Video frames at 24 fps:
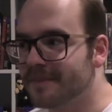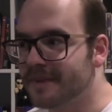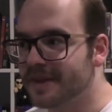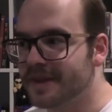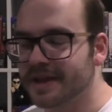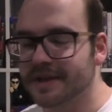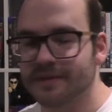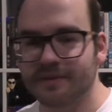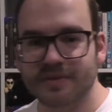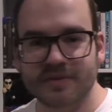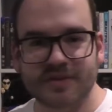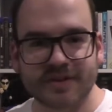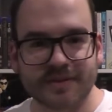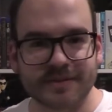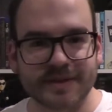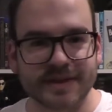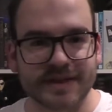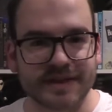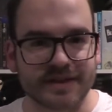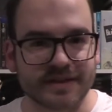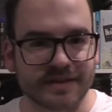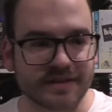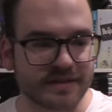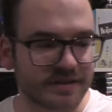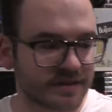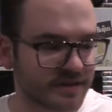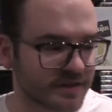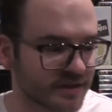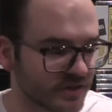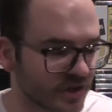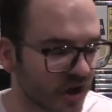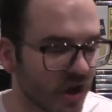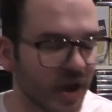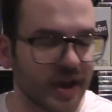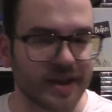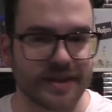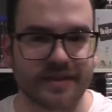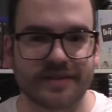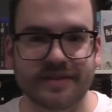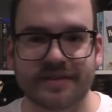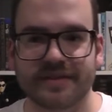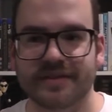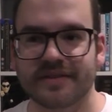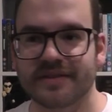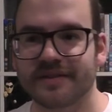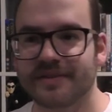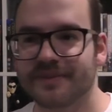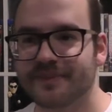It was something
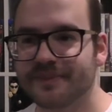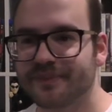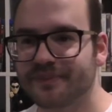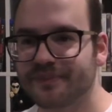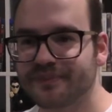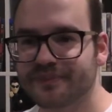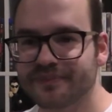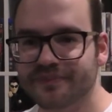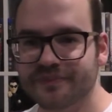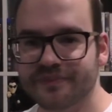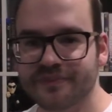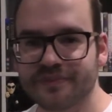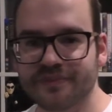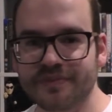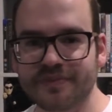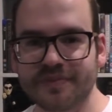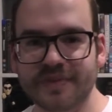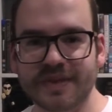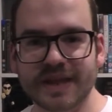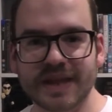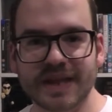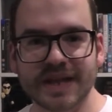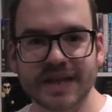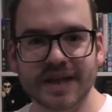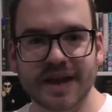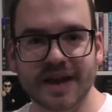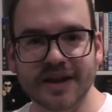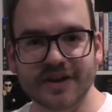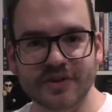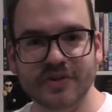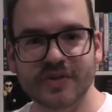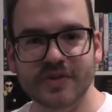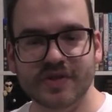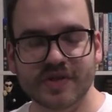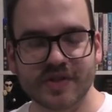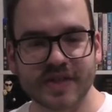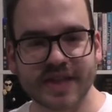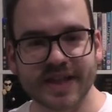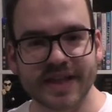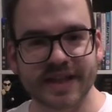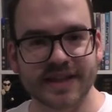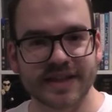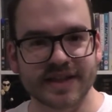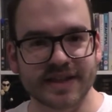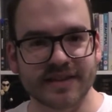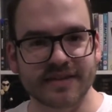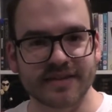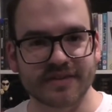nice. I don't
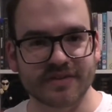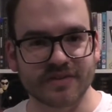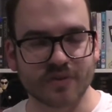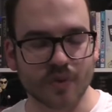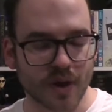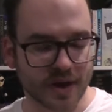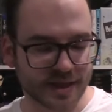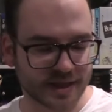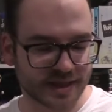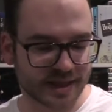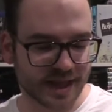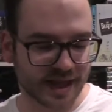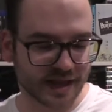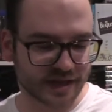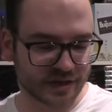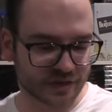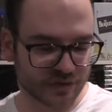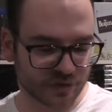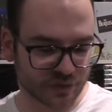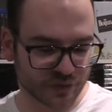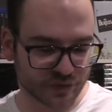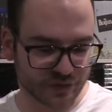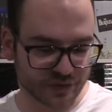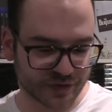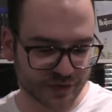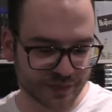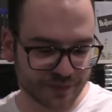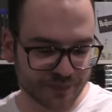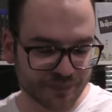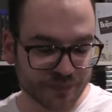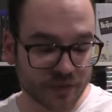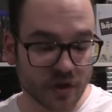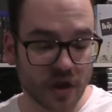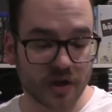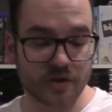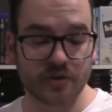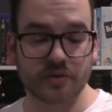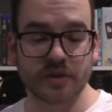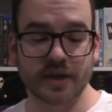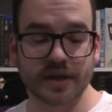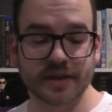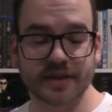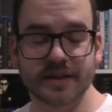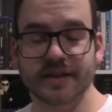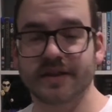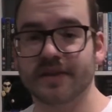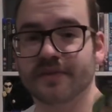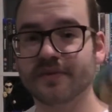think this is quite that good. I do
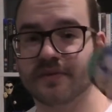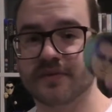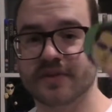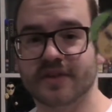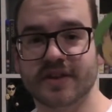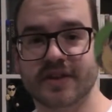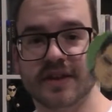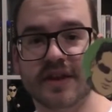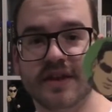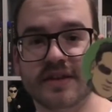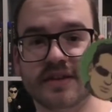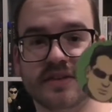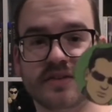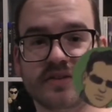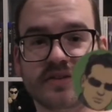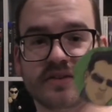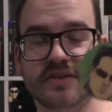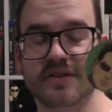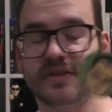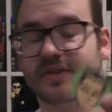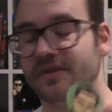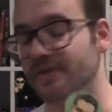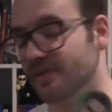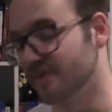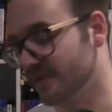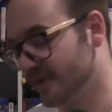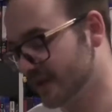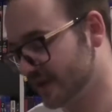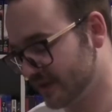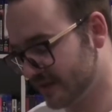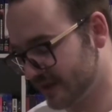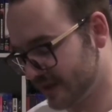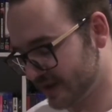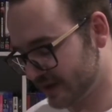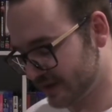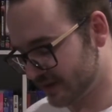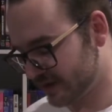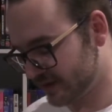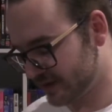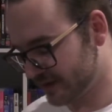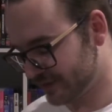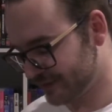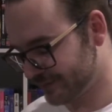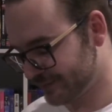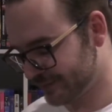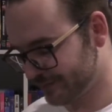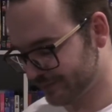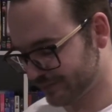like the difference in the art design, though. That's
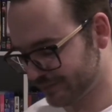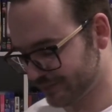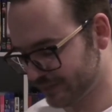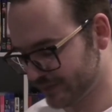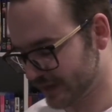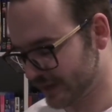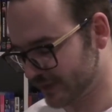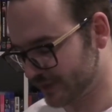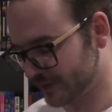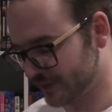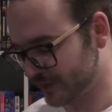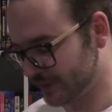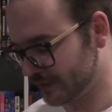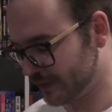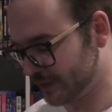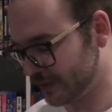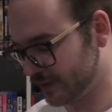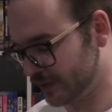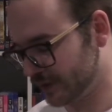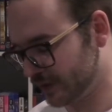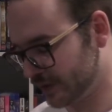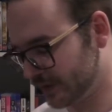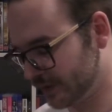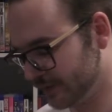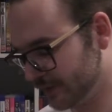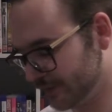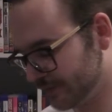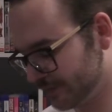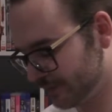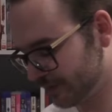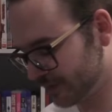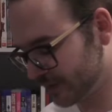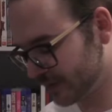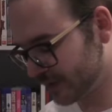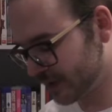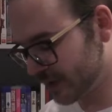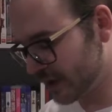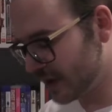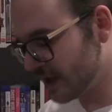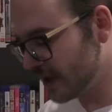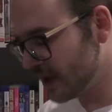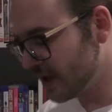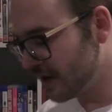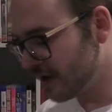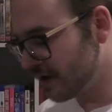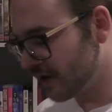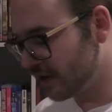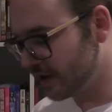really my
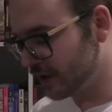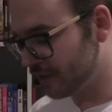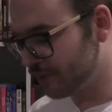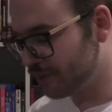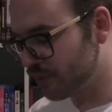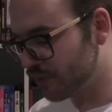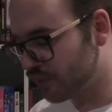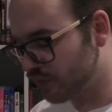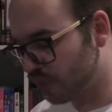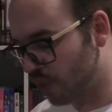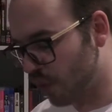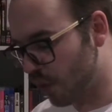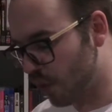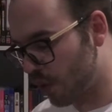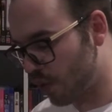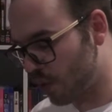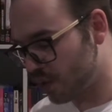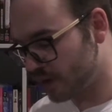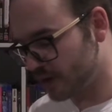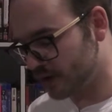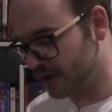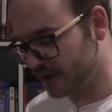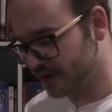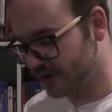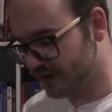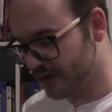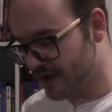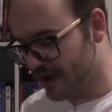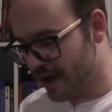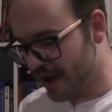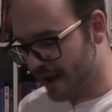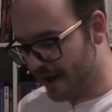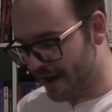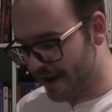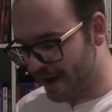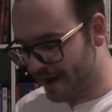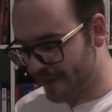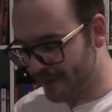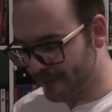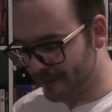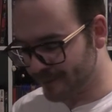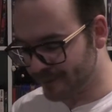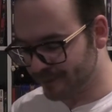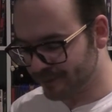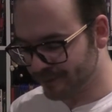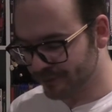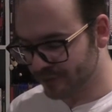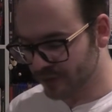only pro on it.
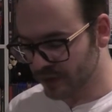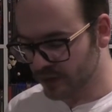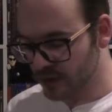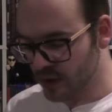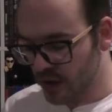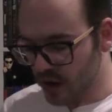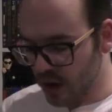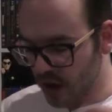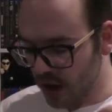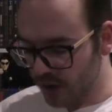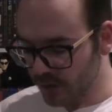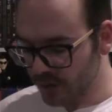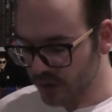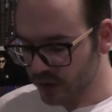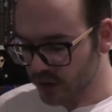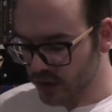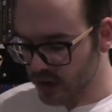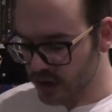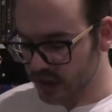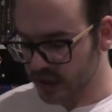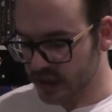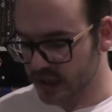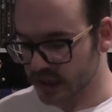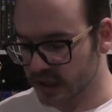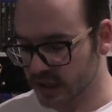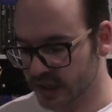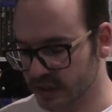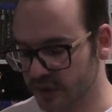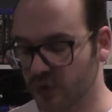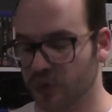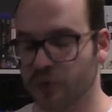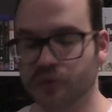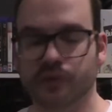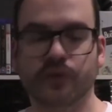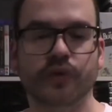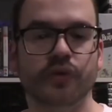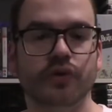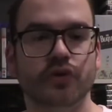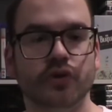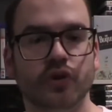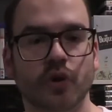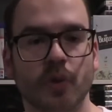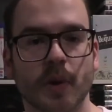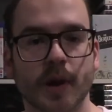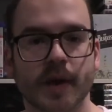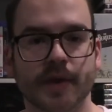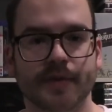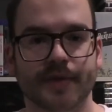I'm not the kind of collector who's going to
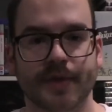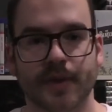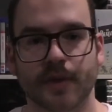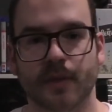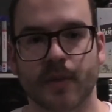go out of their